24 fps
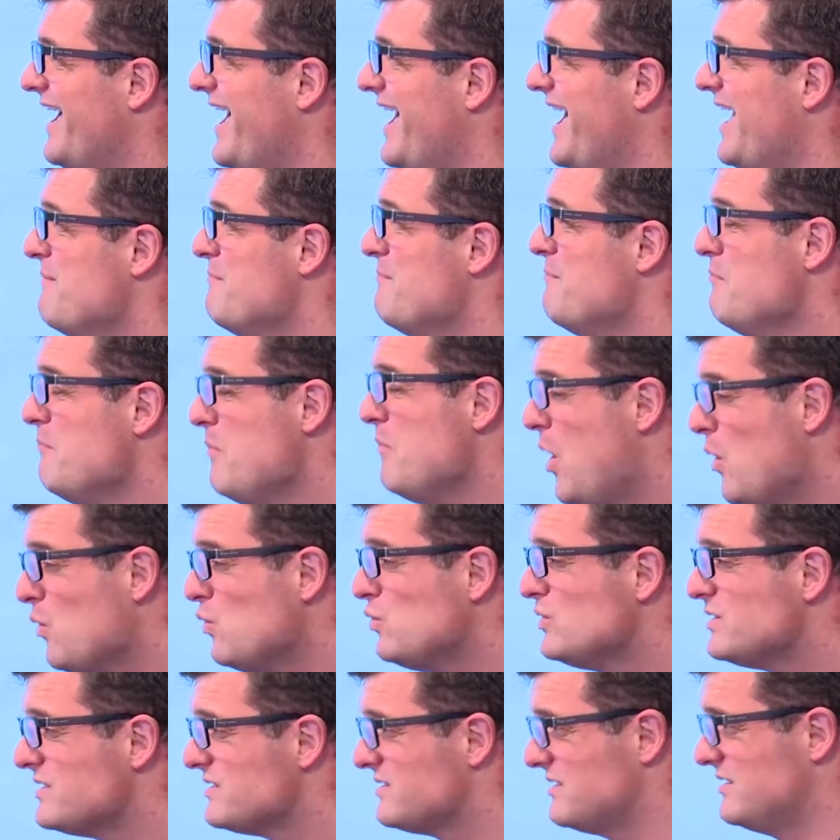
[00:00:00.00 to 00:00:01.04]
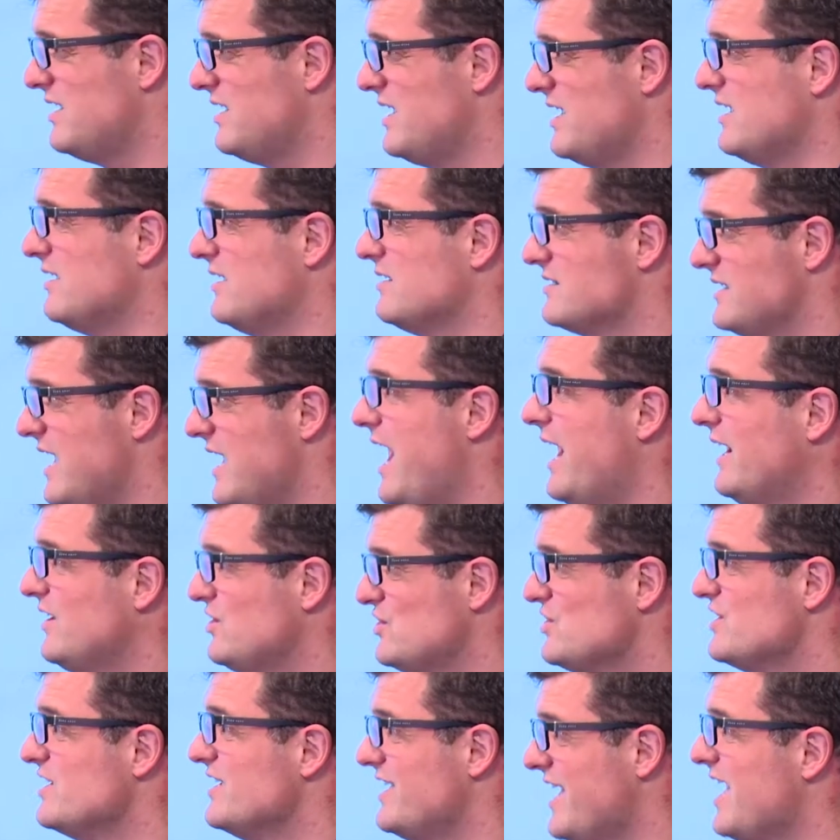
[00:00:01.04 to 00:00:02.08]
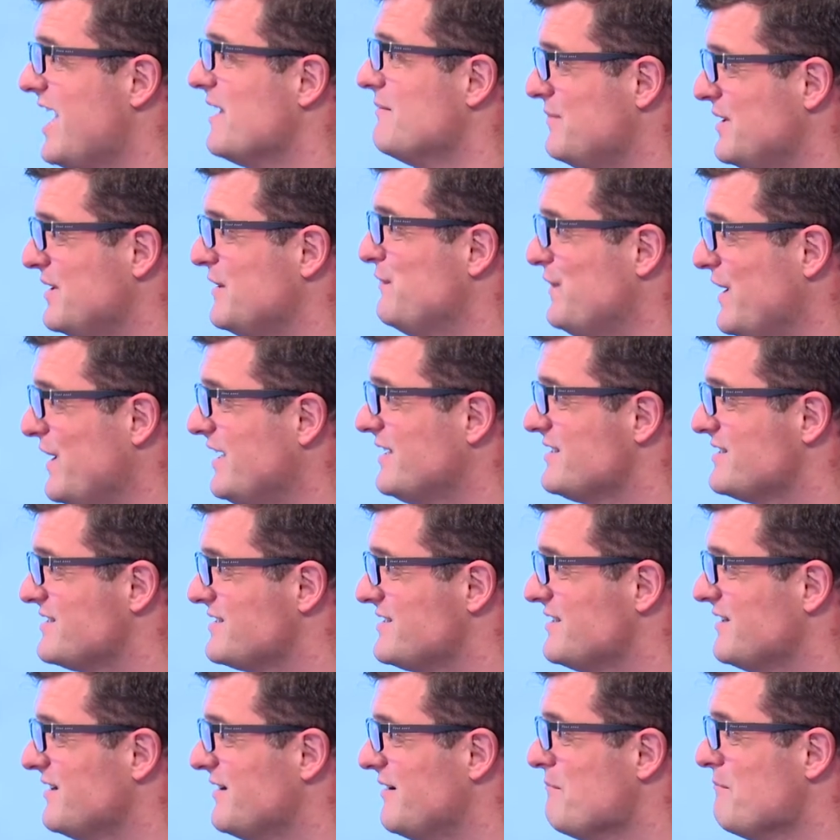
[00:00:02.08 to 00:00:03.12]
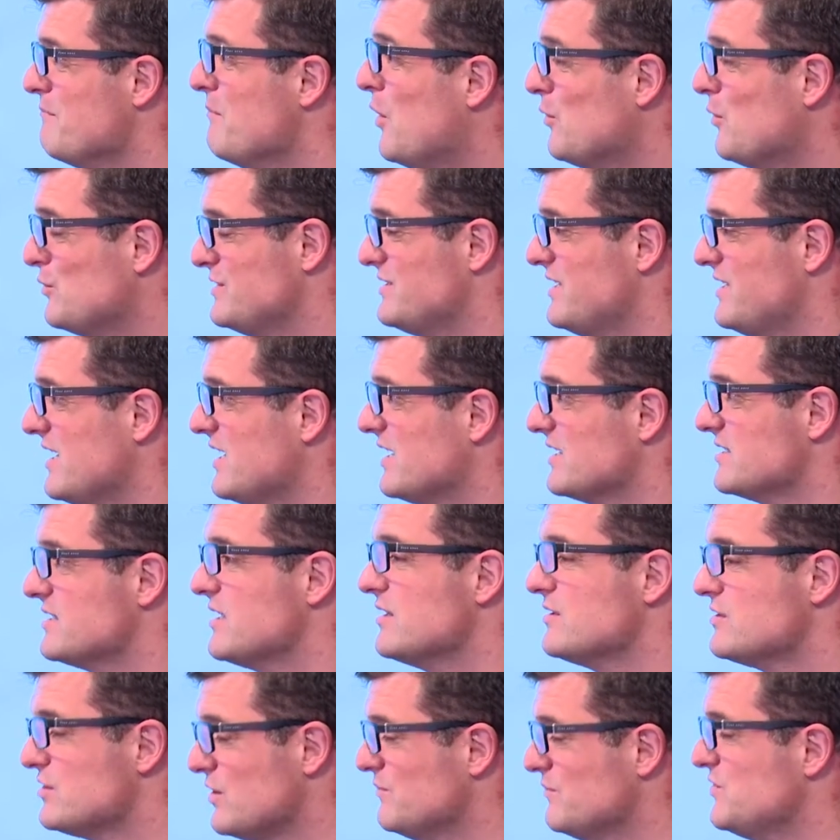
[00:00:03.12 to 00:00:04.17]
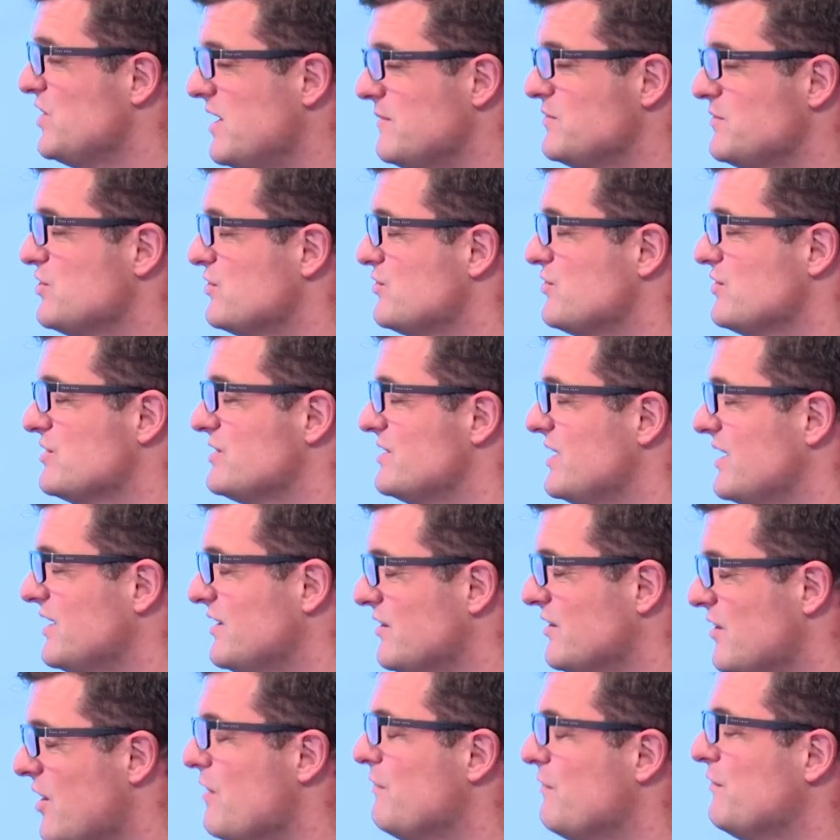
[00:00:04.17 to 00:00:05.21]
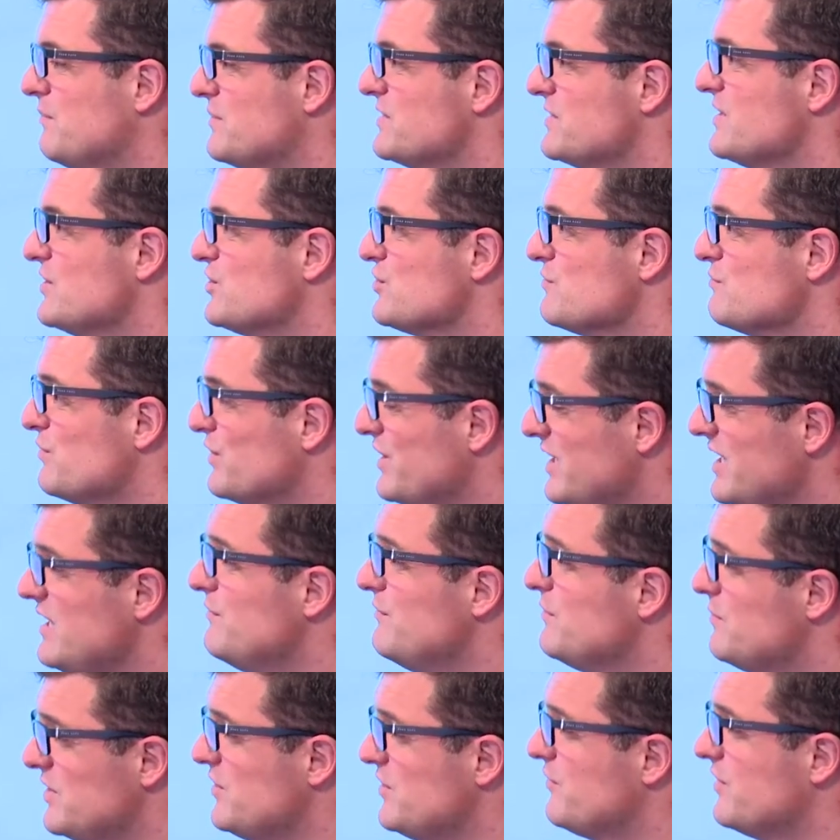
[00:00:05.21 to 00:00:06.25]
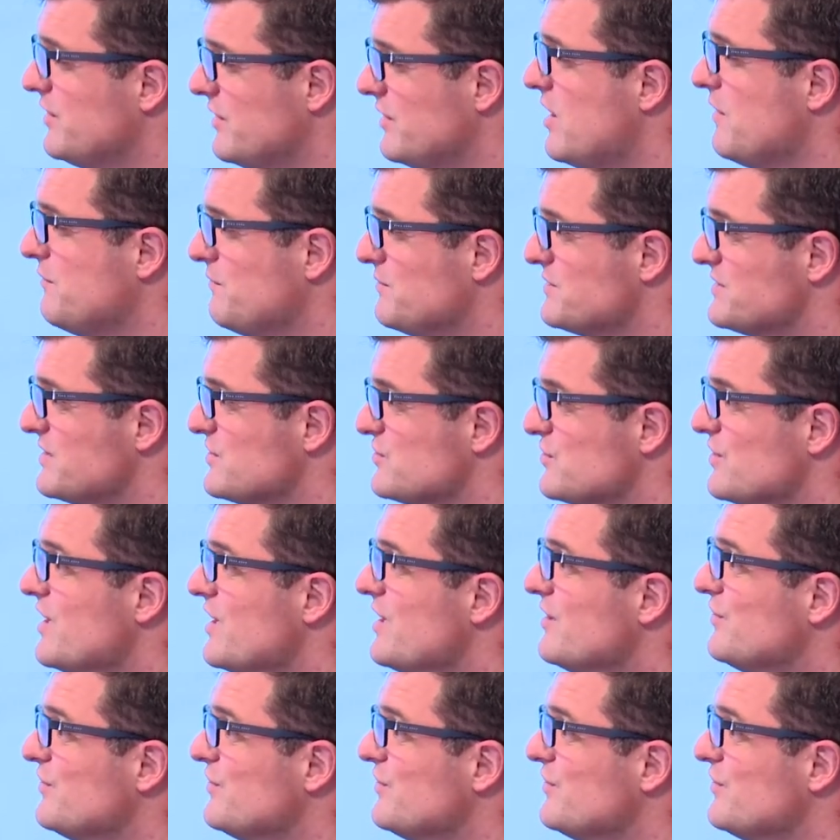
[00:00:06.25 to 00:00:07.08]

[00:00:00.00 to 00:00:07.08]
And most things actually can be fixed. Most things. Sometimes you're just in an awful position, but even when you're in an awful position,